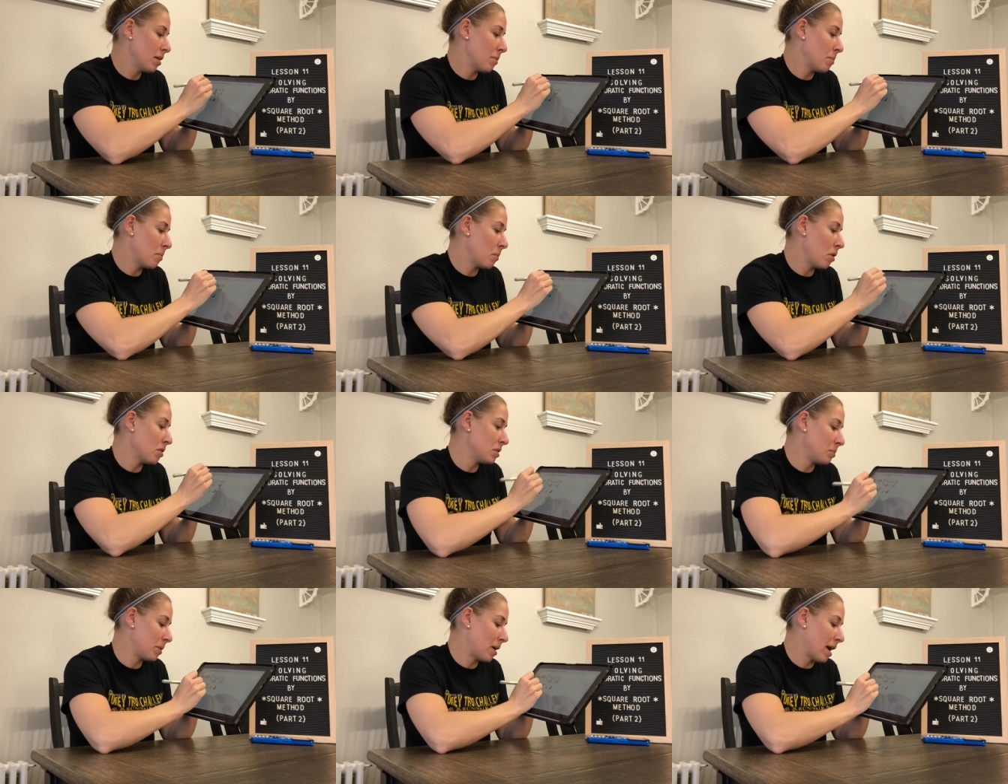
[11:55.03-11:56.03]

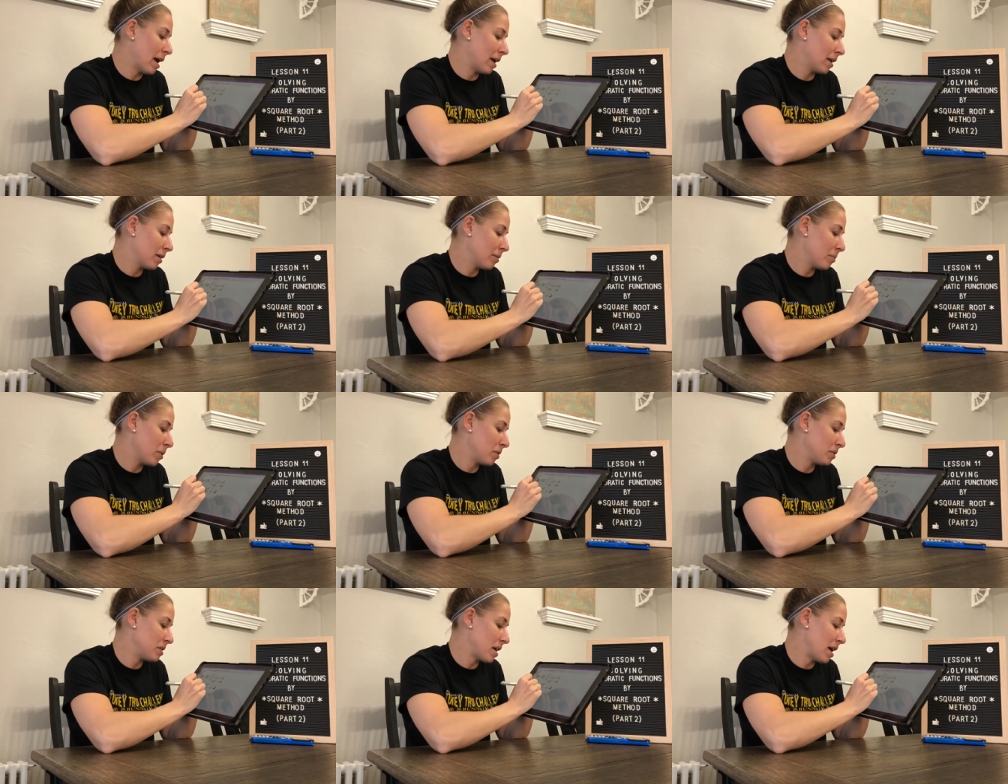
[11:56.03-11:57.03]
multiply
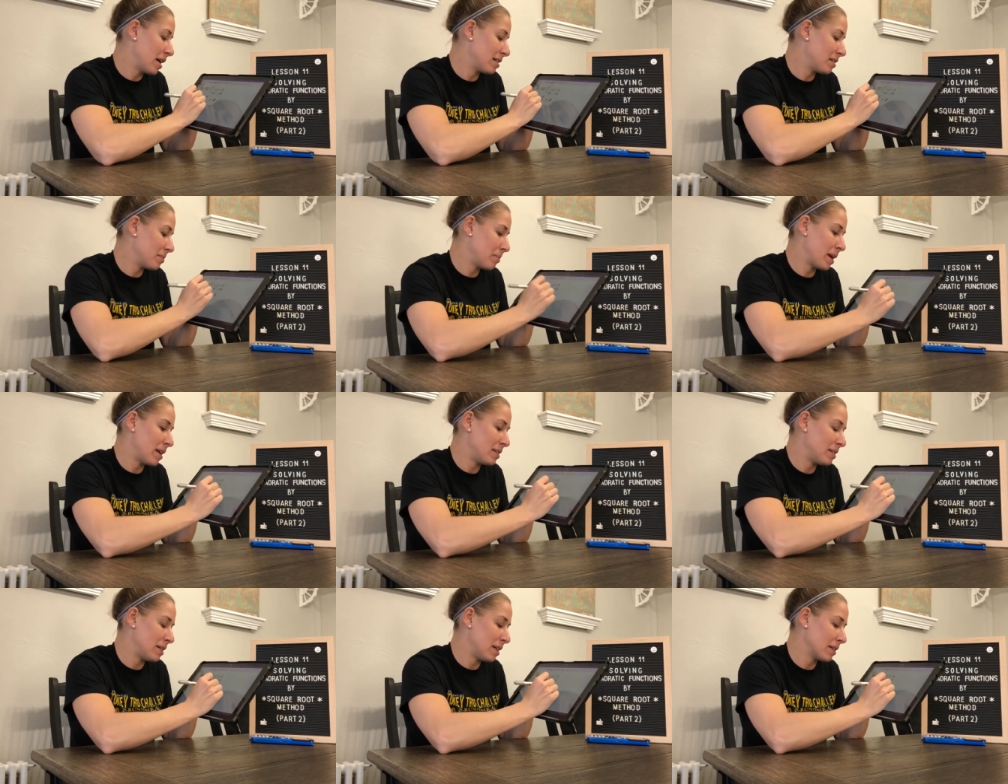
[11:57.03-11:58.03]
both sides by
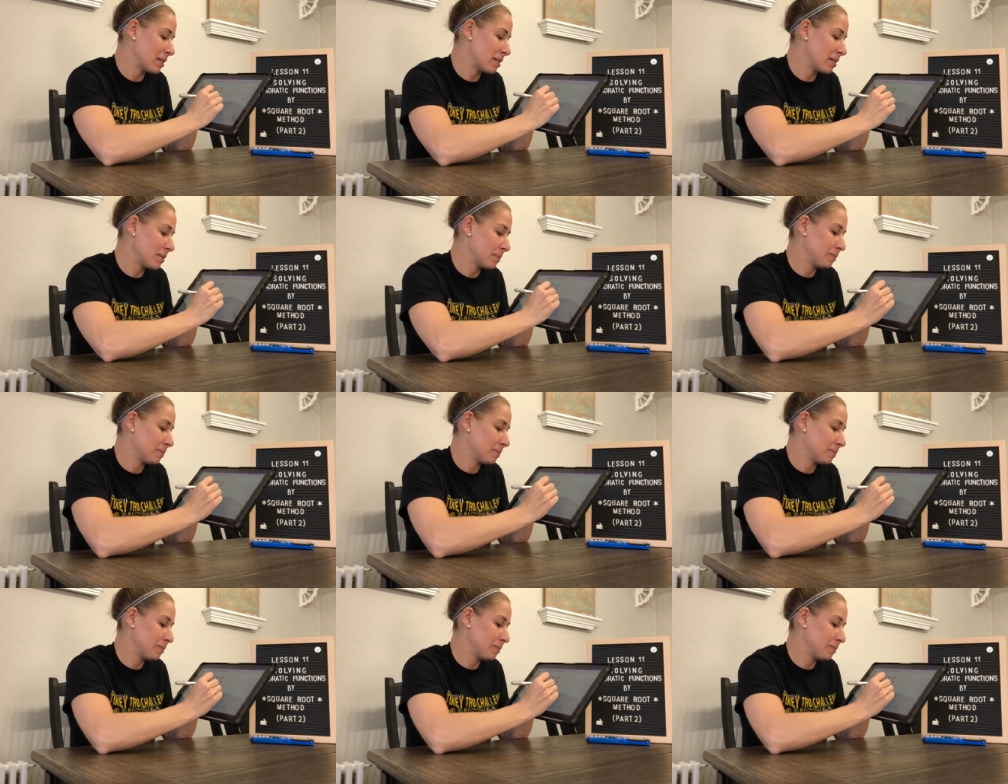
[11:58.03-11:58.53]
6.